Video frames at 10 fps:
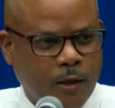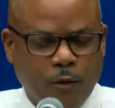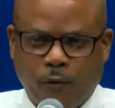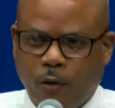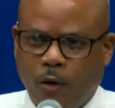
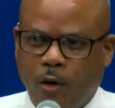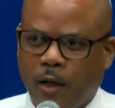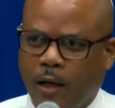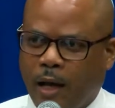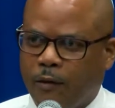for a
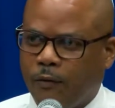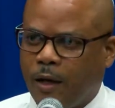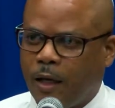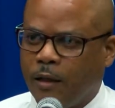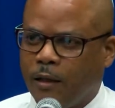longer life,
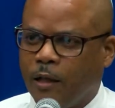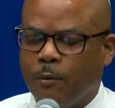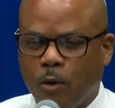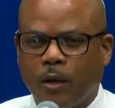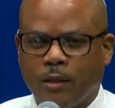and they're
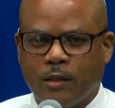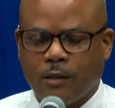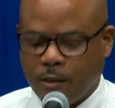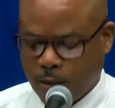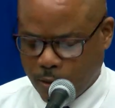more
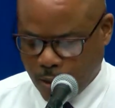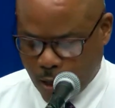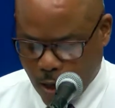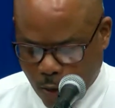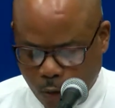consistent.
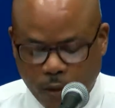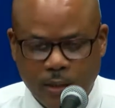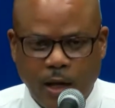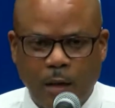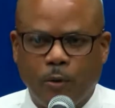And over
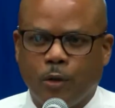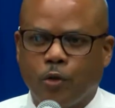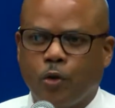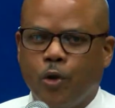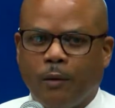time
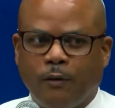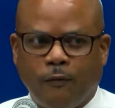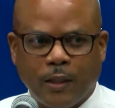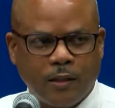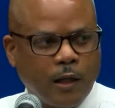also, you have the
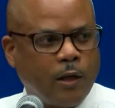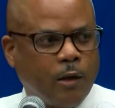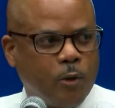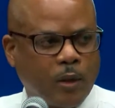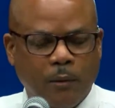fixed
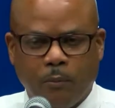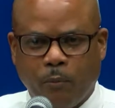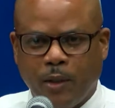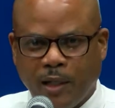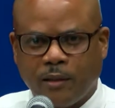income. You can
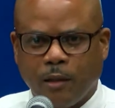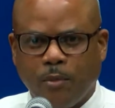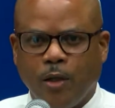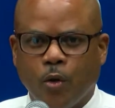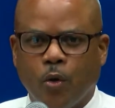
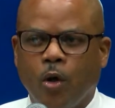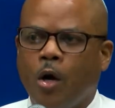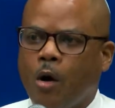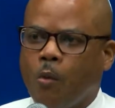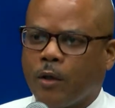predictably know
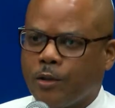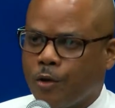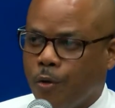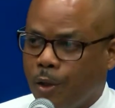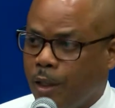what is
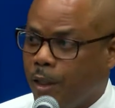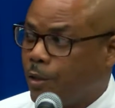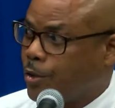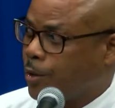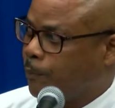growing
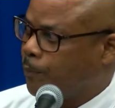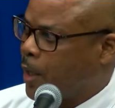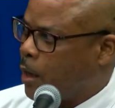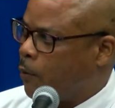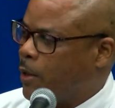into.
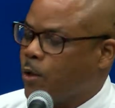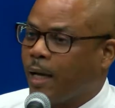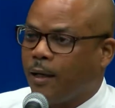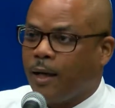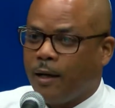When you
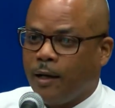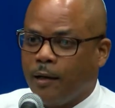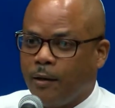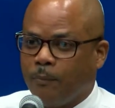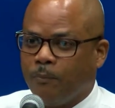get that
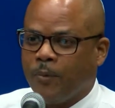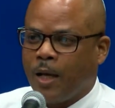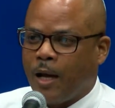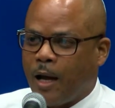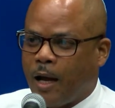income,
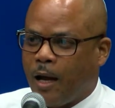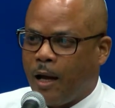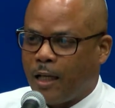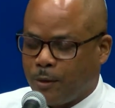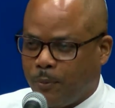
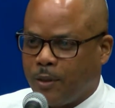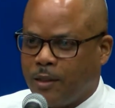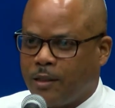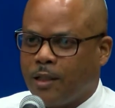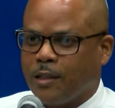as Percy
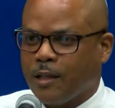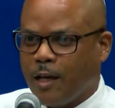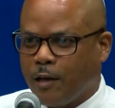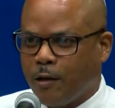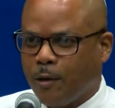said, it is
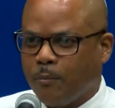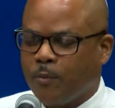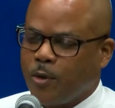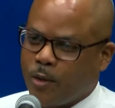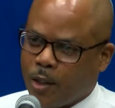income.
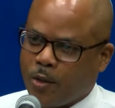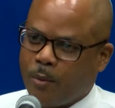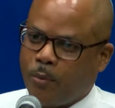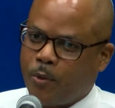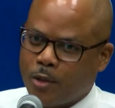You take out a
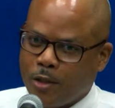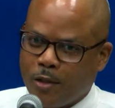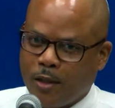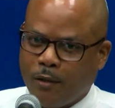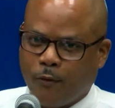portion you
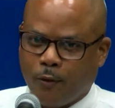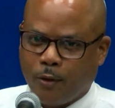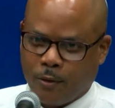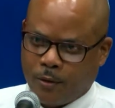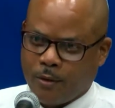need for